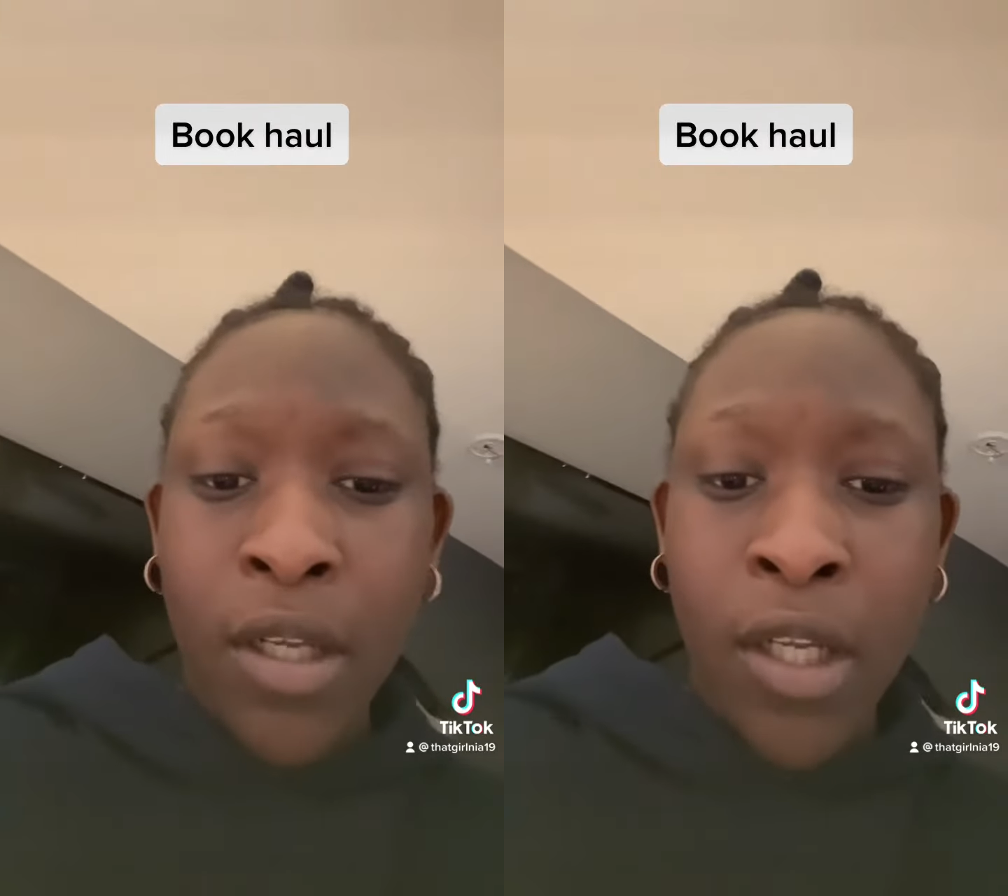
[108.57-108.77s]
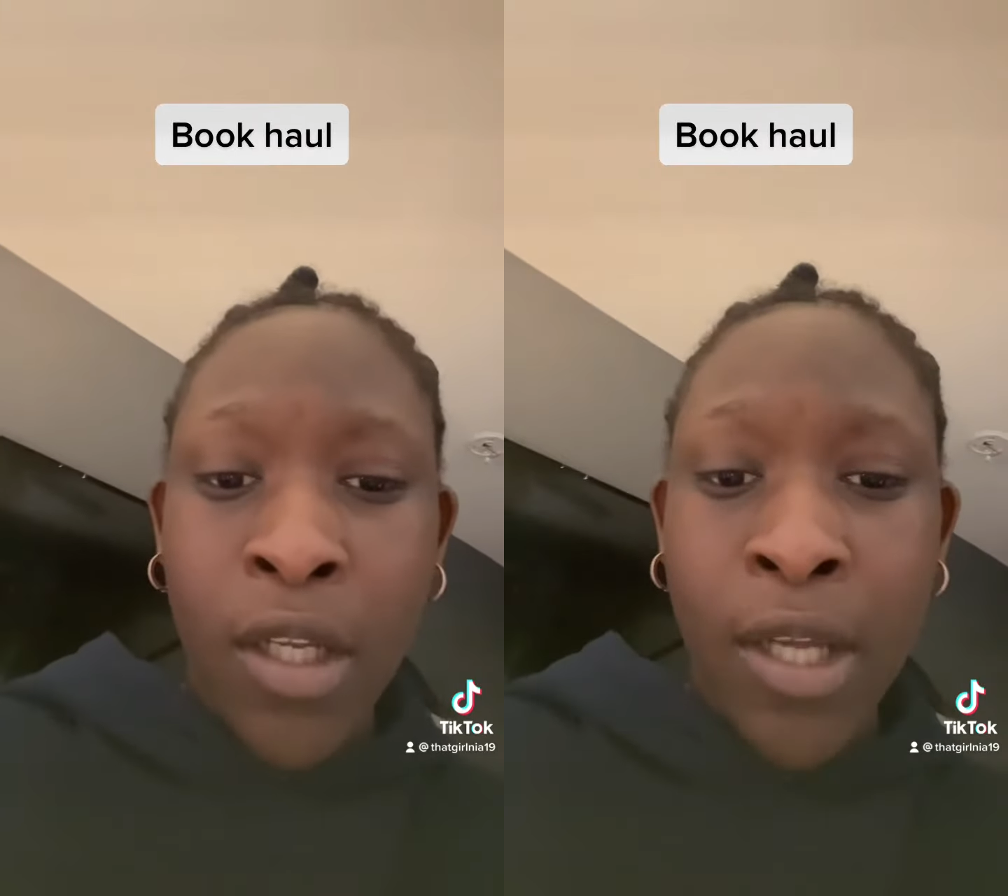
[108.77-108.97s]

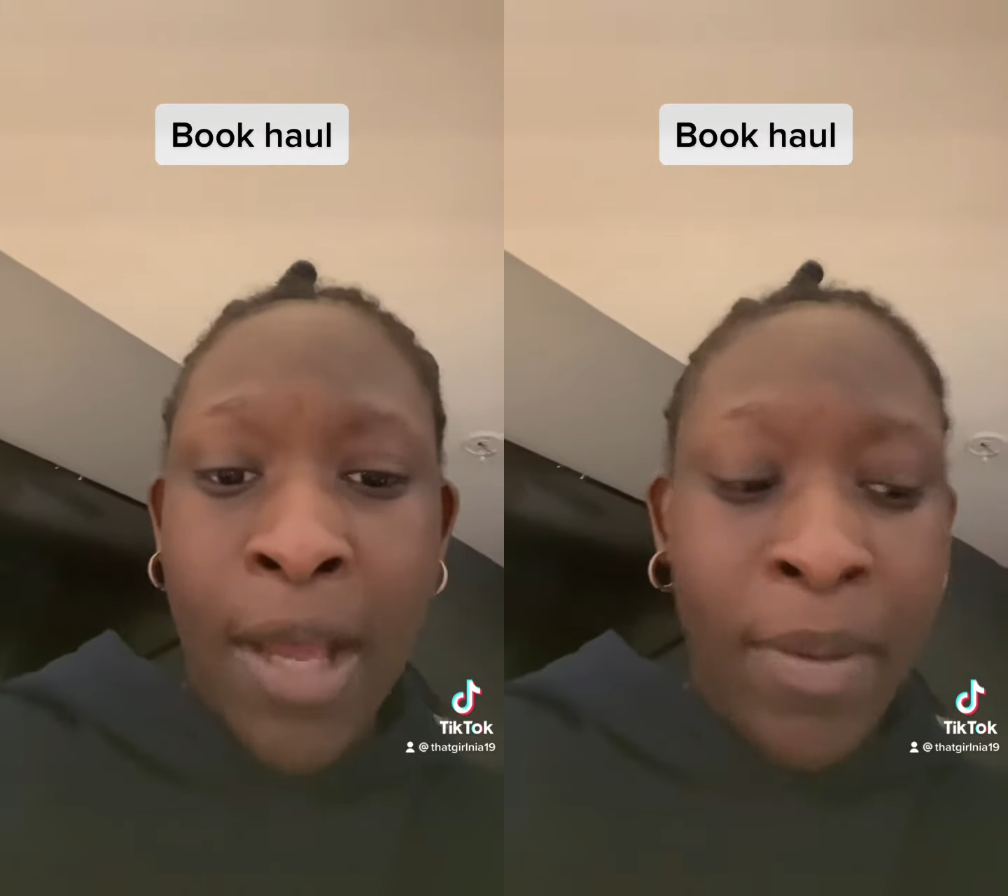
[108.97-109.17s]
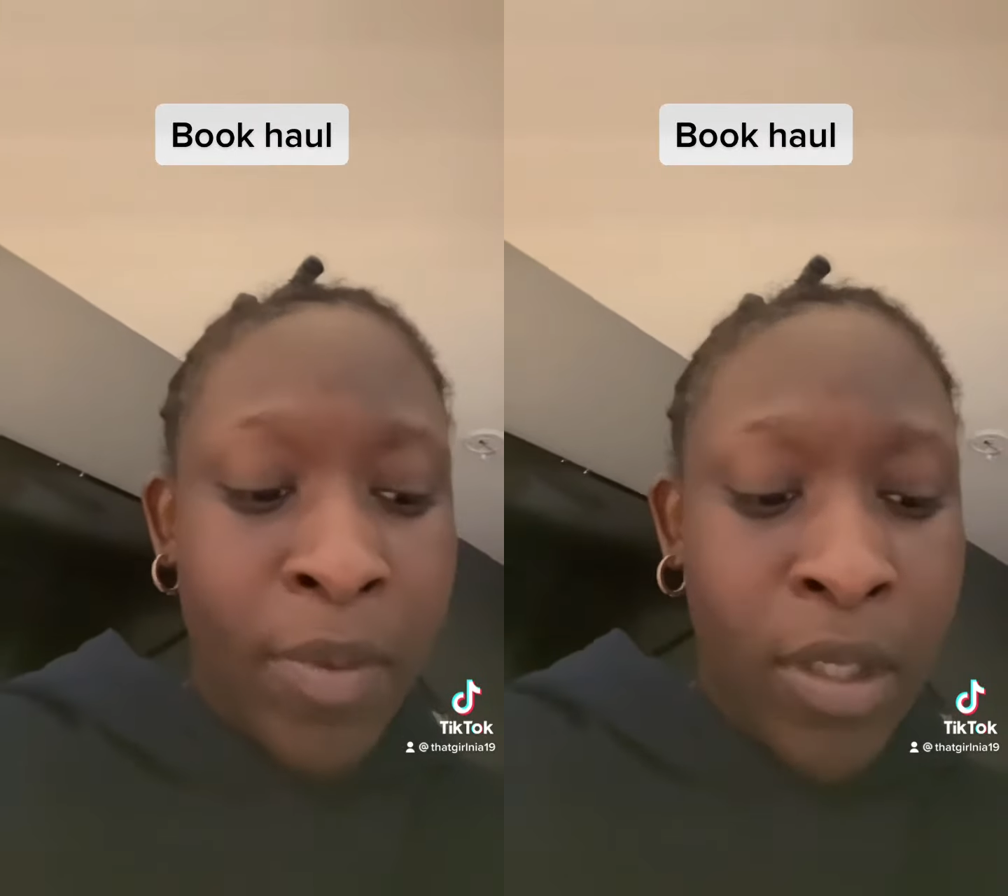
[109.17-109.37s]

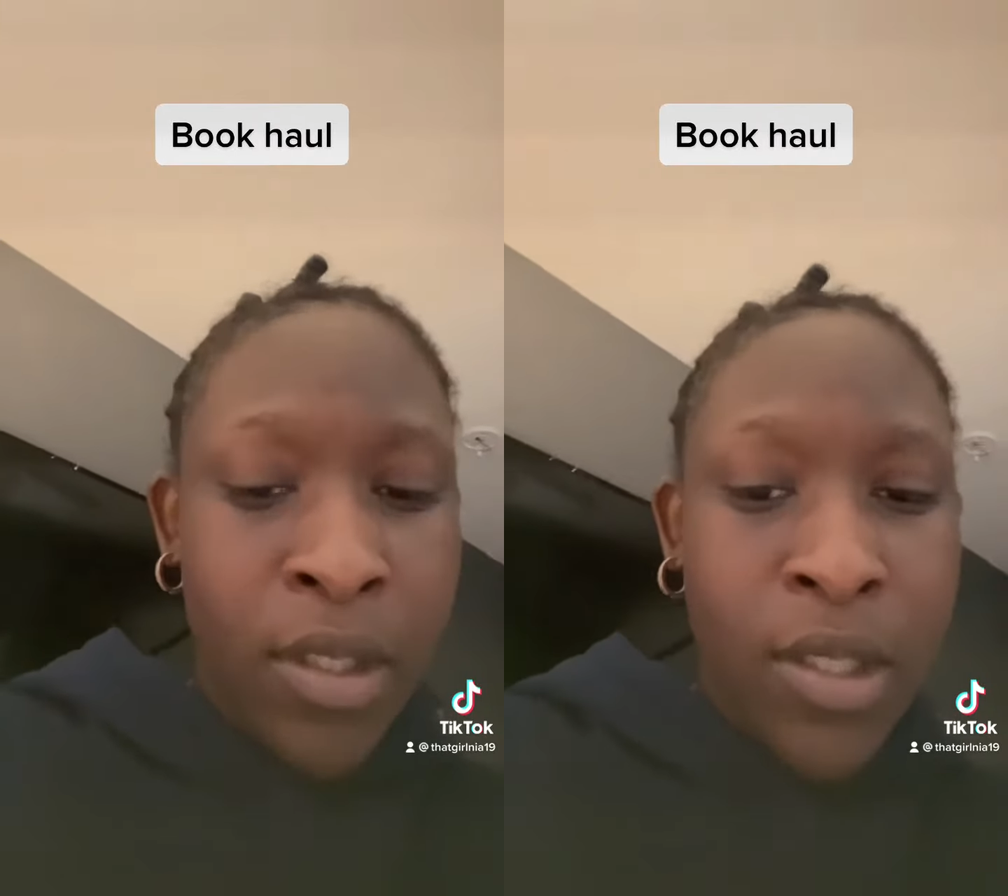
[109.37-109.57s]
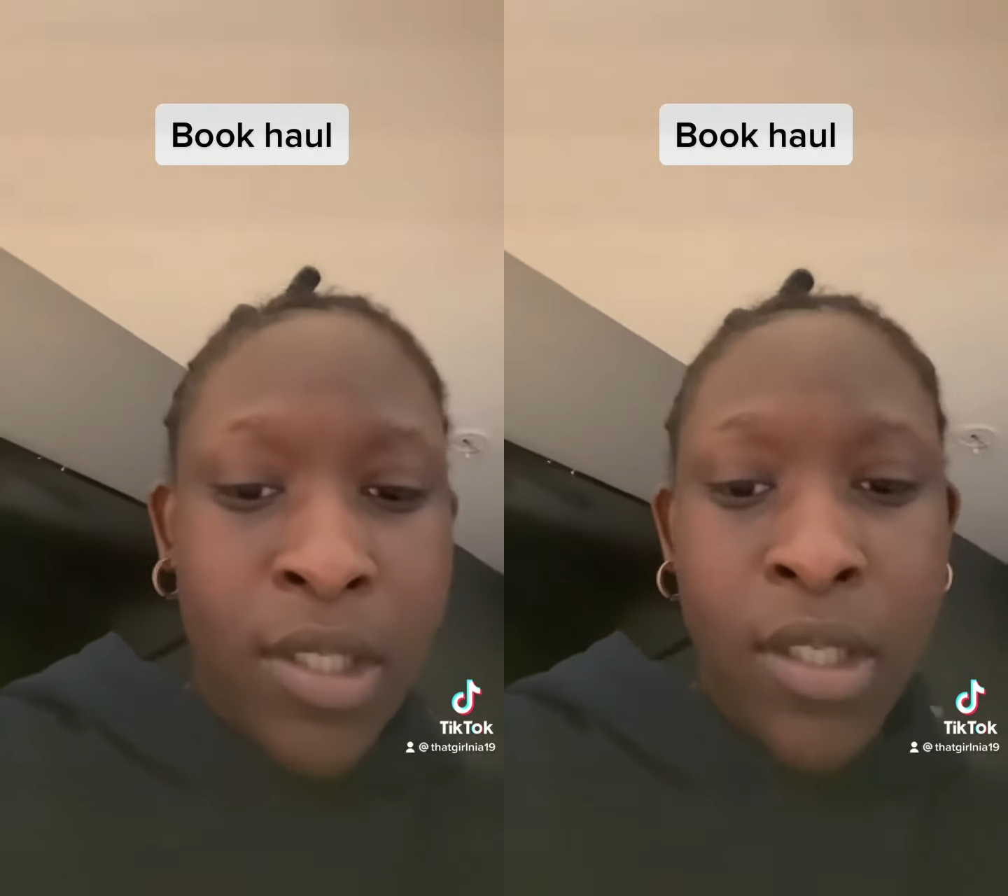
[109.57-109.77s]

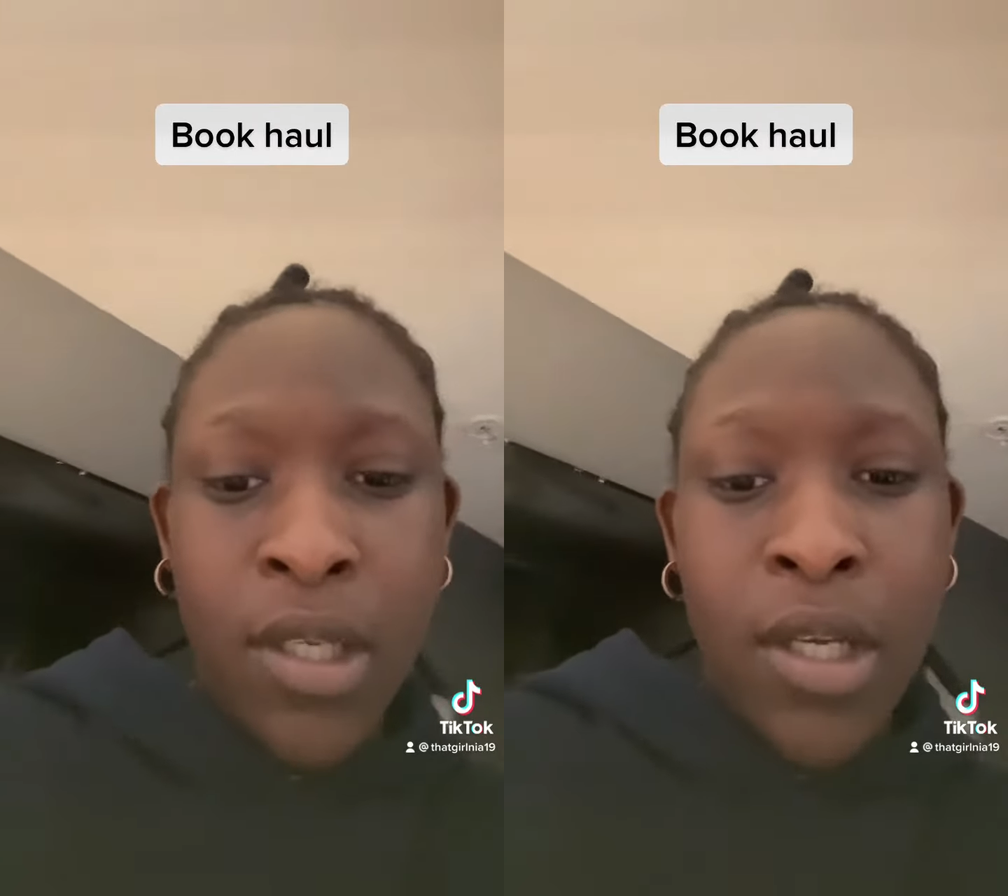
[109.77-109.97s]
books.